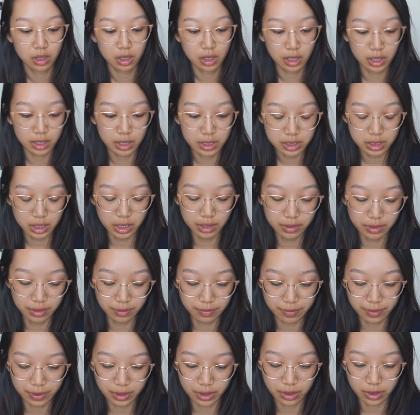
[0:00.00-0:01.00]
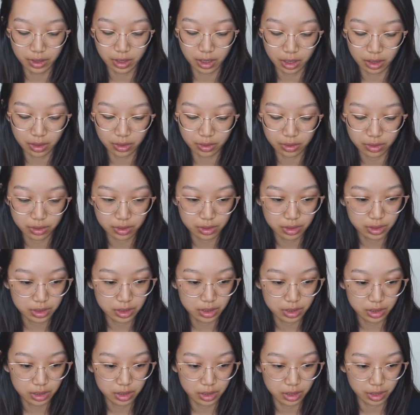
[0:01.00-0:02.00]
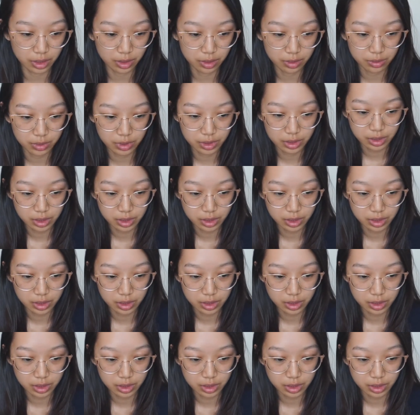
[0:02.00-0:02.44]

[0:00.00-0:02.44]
Guess I'll have to figure out, is there another one?